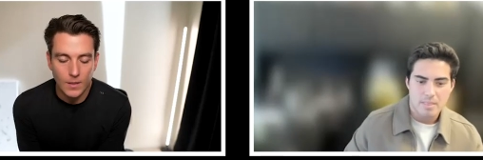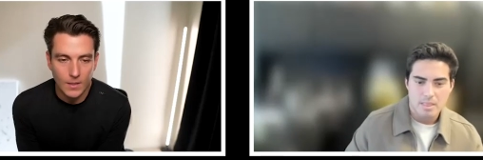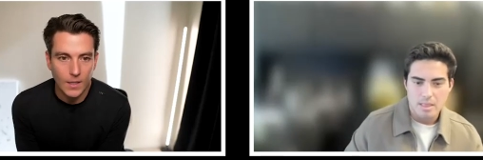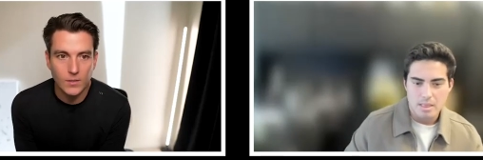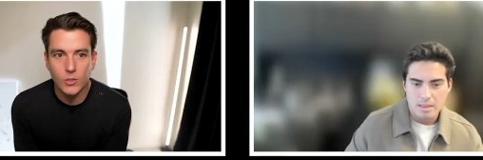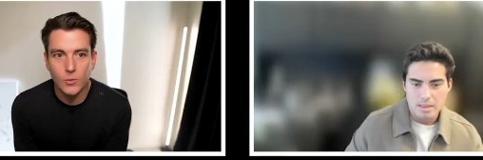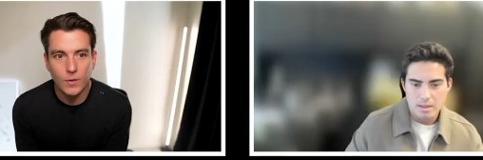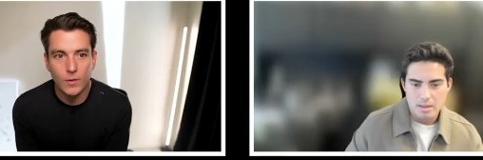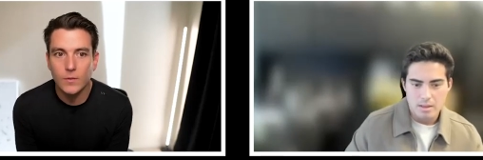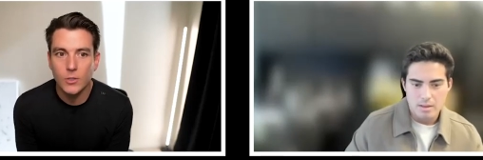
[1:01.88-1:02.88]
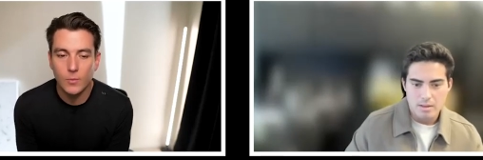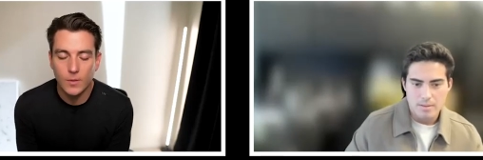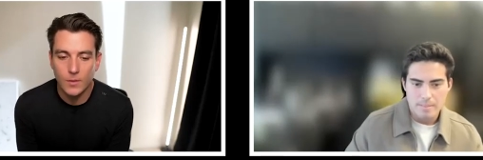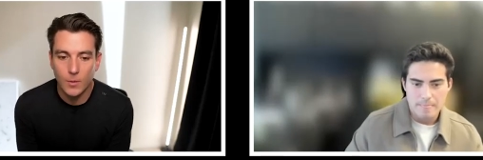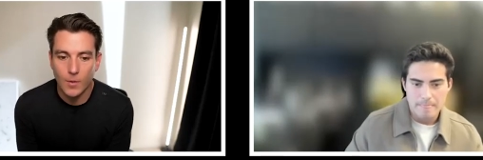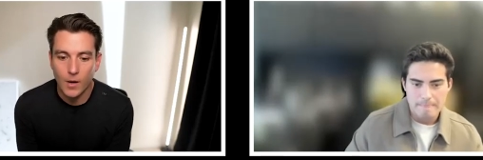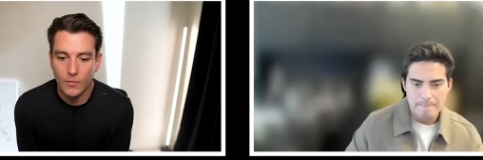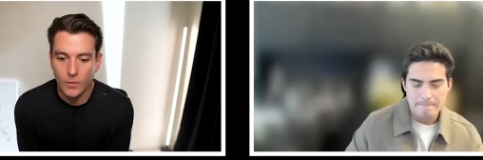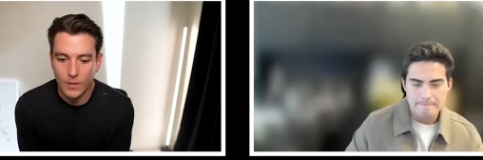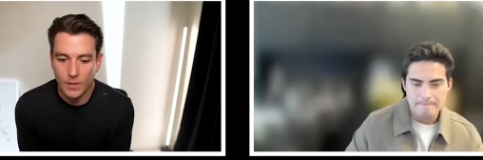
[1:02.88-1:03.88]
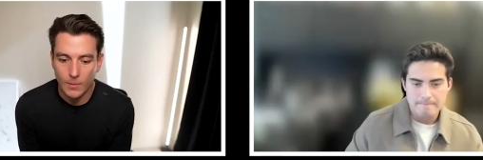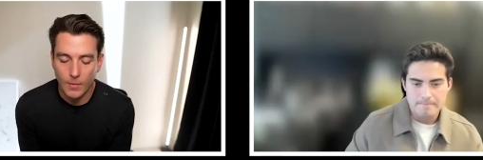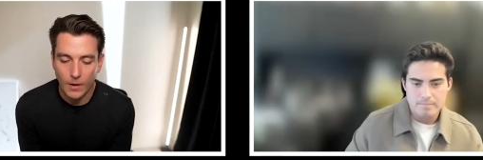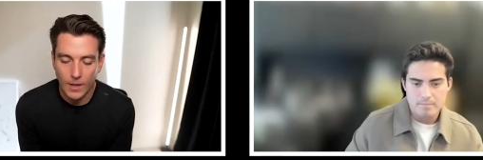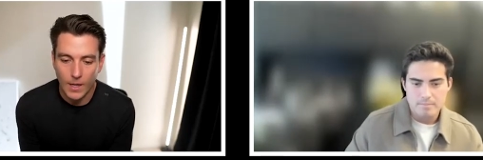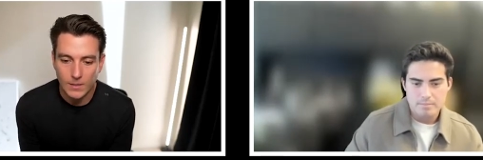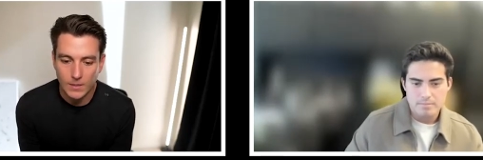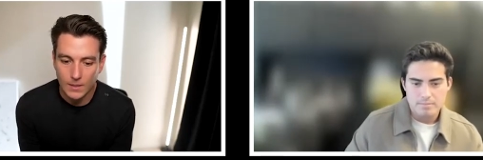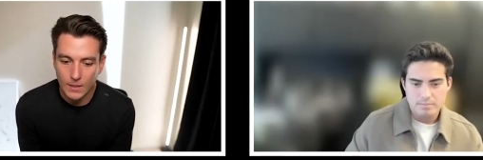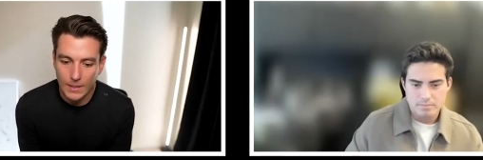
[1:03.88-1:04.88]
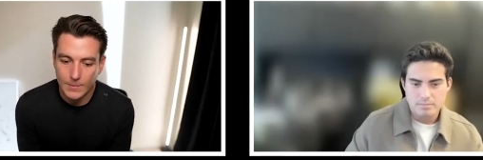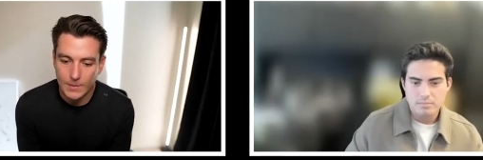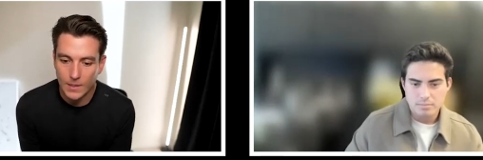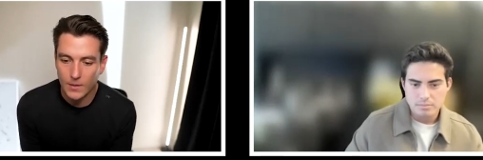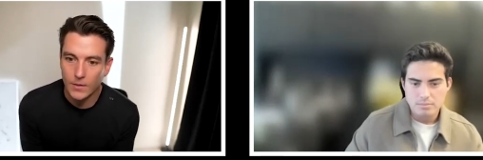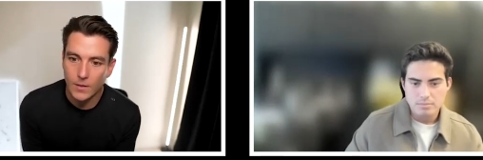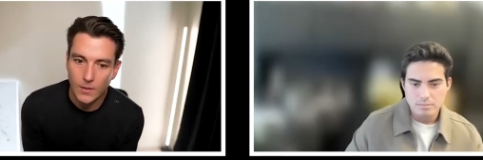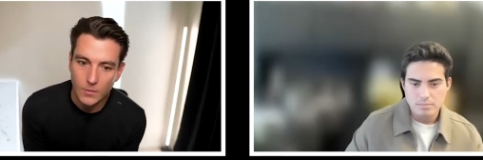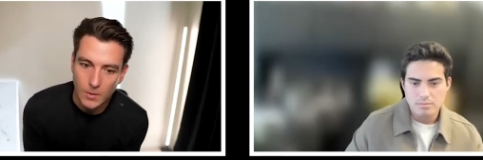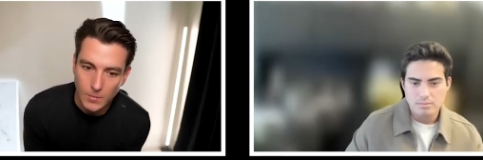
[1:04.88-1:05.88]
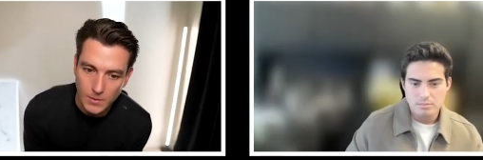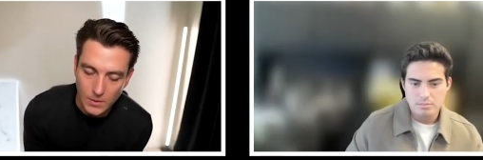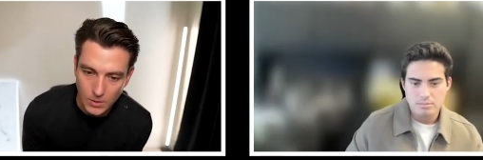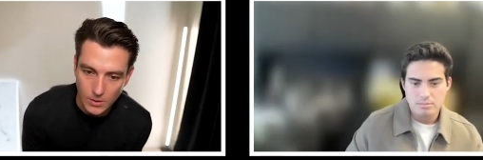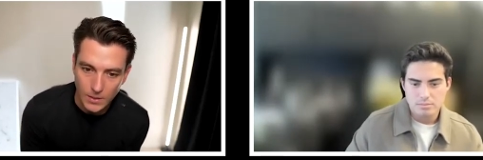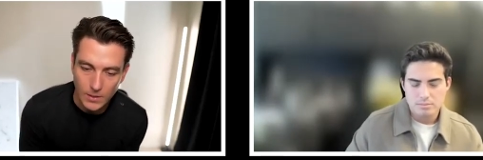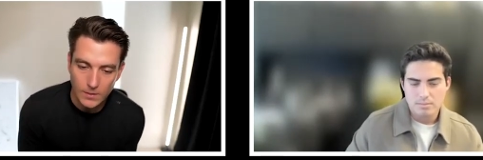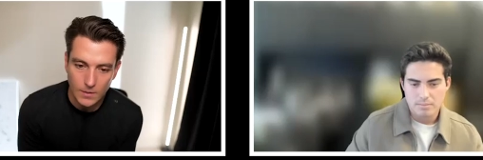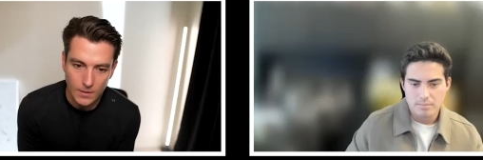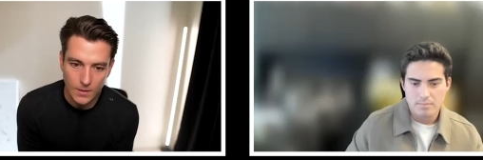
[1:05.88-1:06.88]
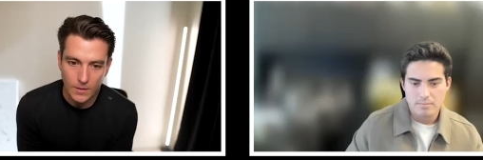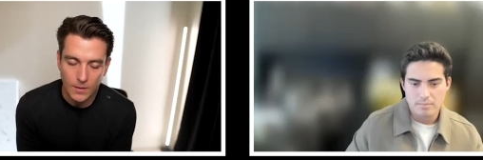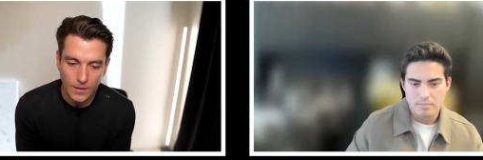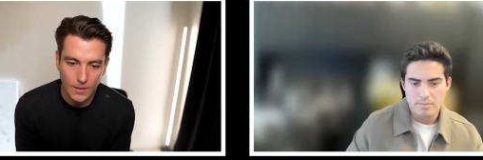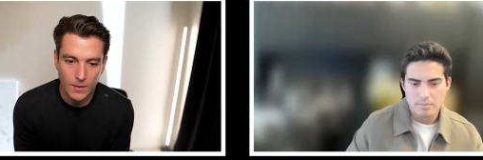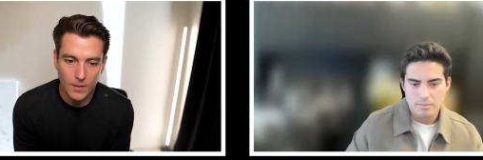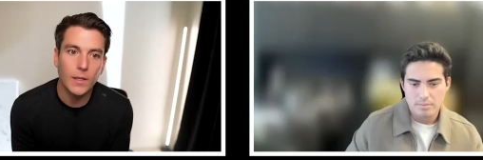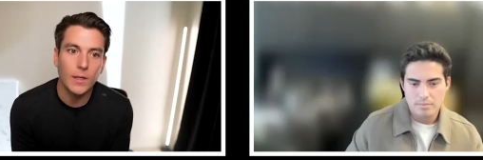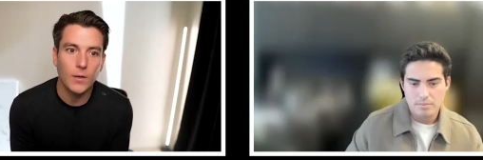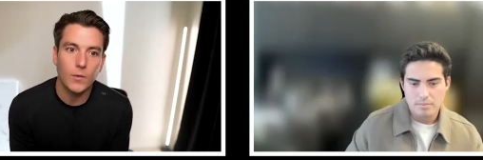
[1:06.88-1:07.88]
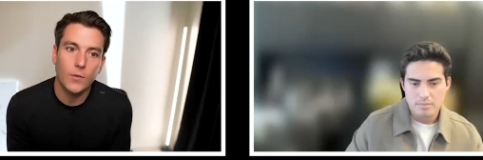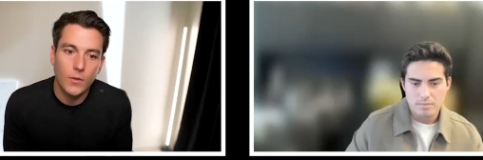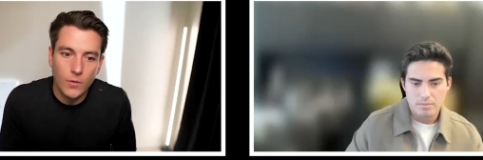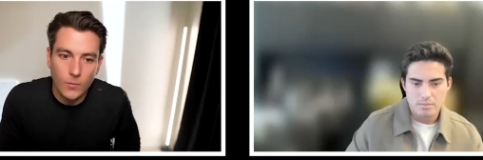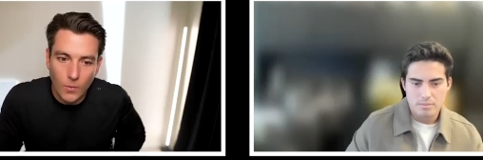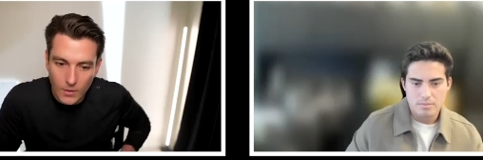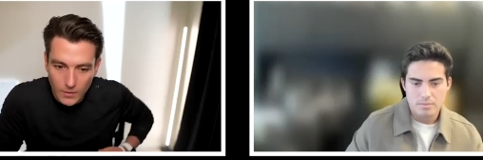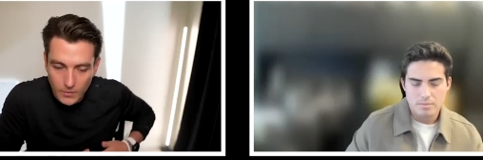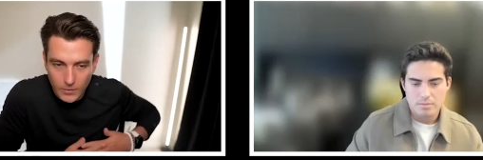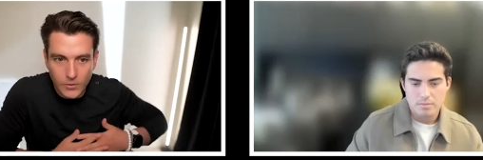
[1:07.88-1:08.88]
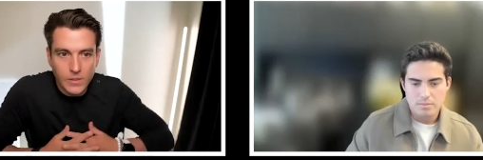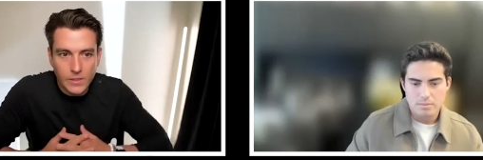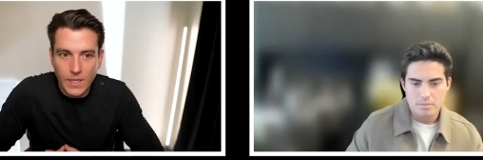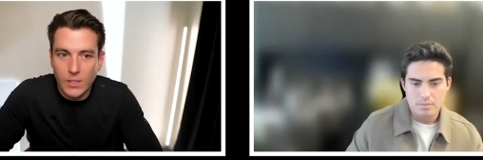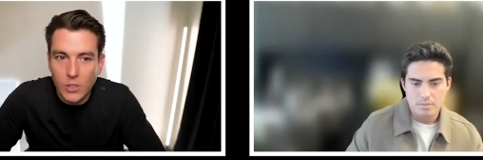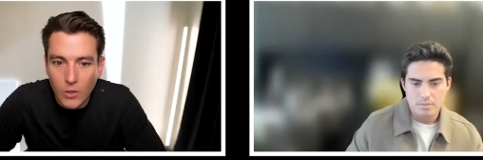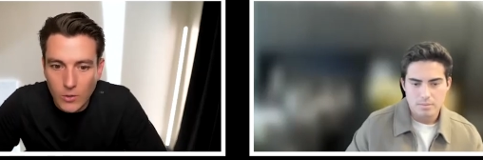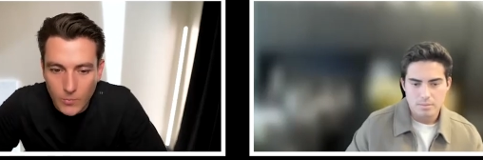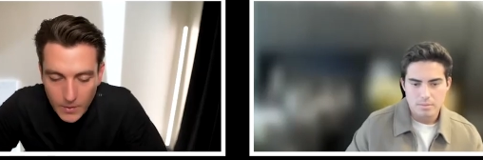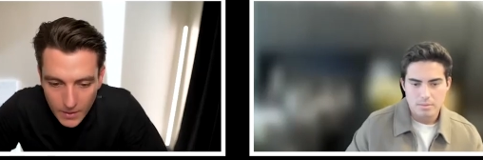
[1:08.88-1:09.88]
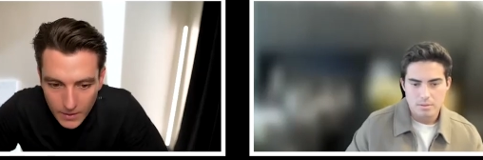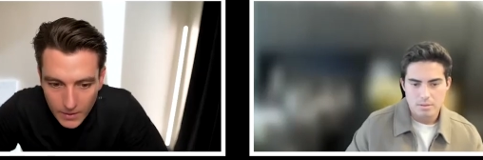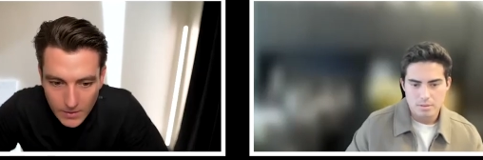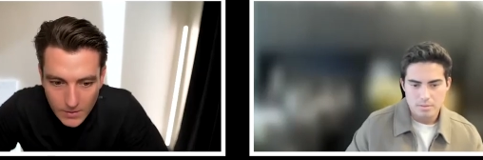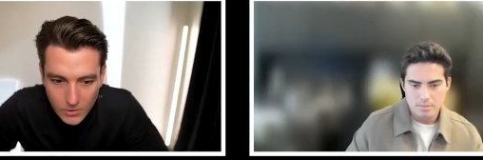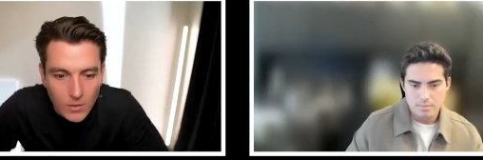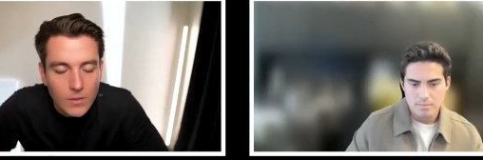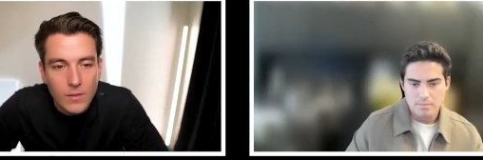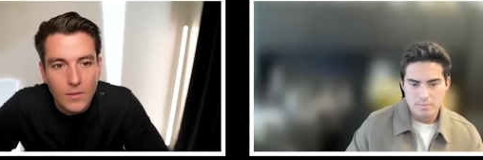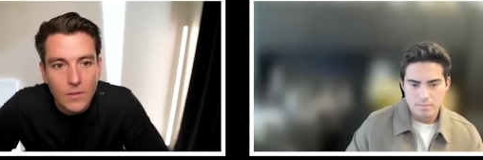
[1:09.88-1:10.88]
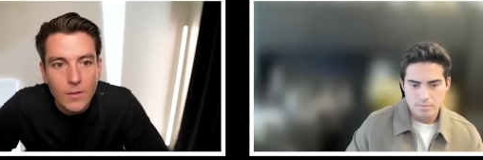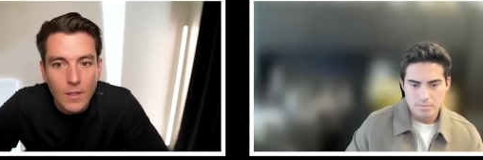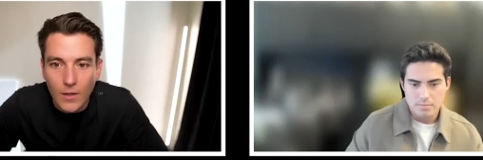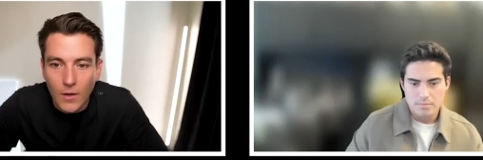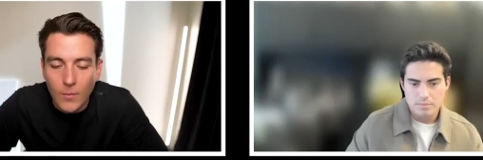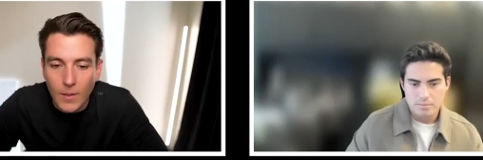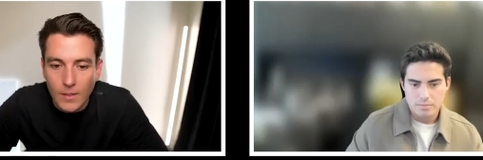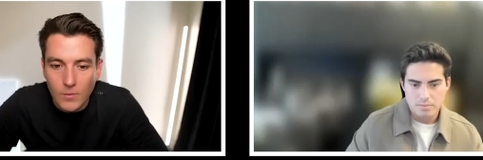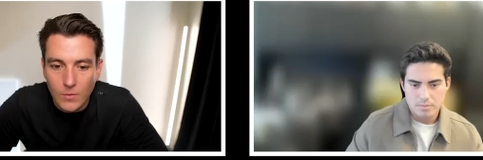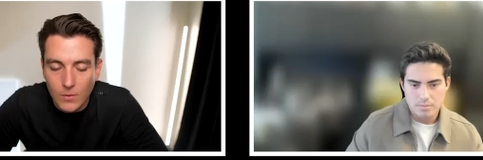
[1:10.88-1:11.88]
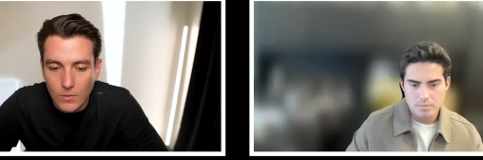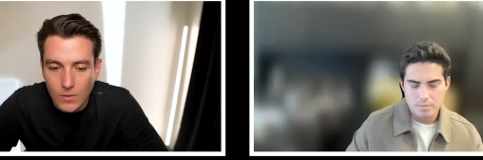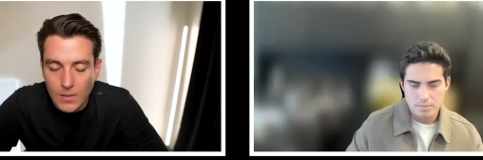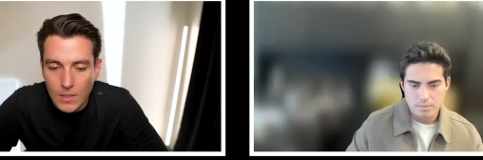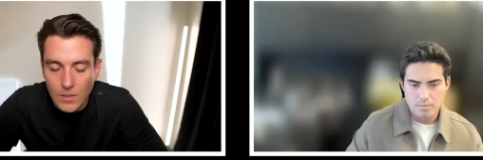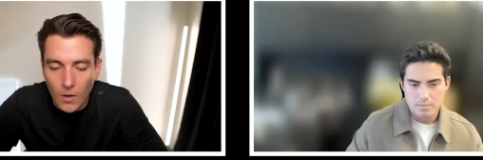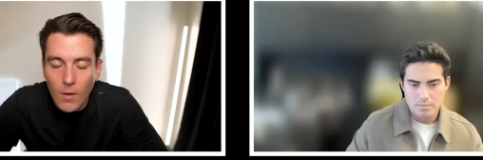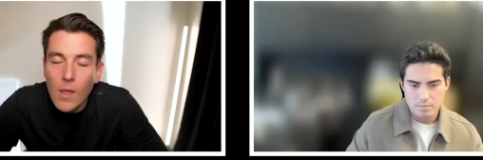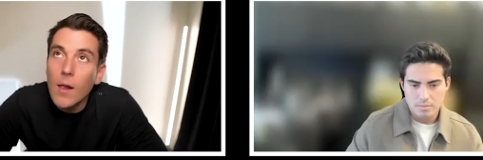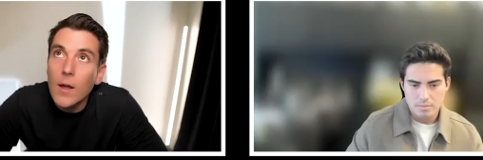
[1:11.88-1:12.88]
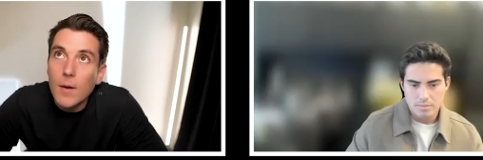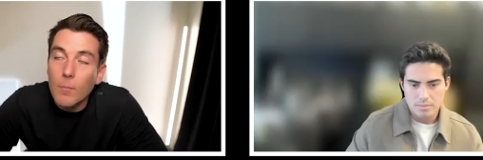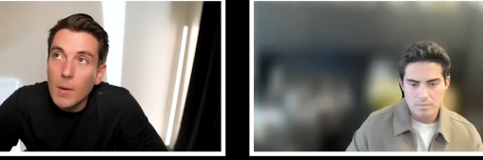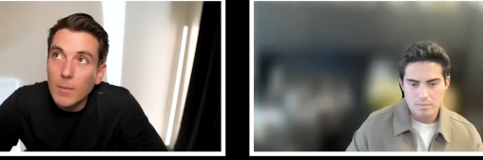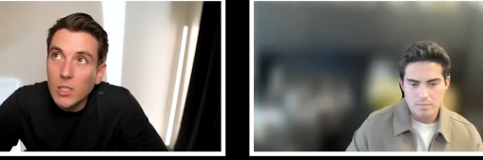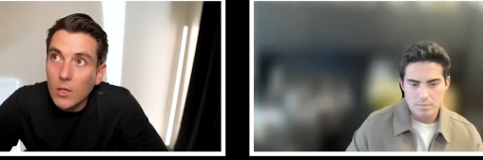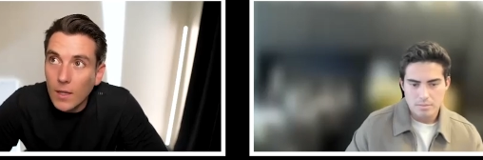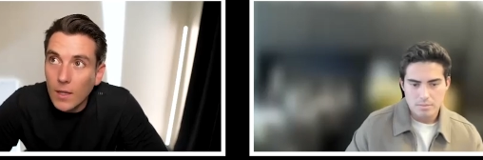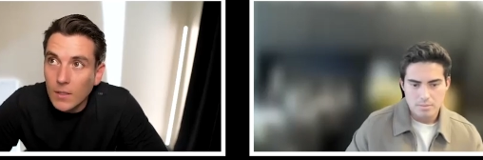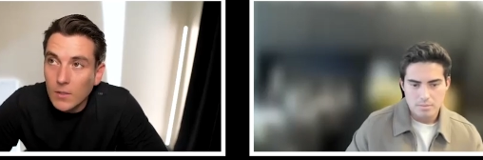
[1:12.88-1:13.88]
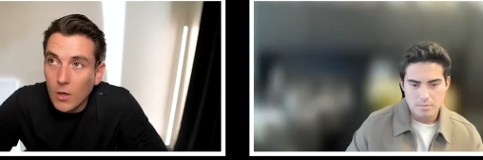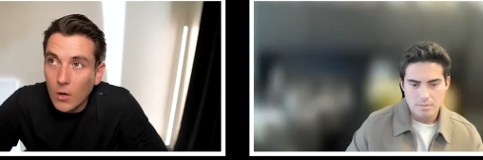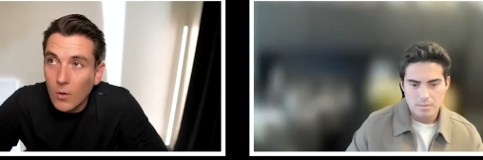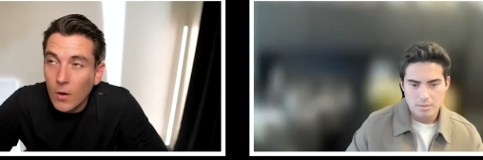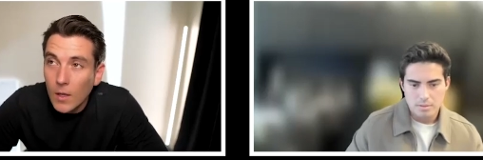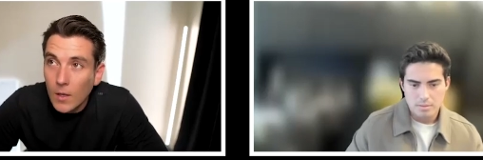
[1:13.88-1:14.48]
Speaker 1: yeah, super super dope offer with like the podcast and the clips and how you're how you're really positioning it. Uh, I think you what your success shows, but I think it's just getting going, man. It's really cool to see. So maybe share like so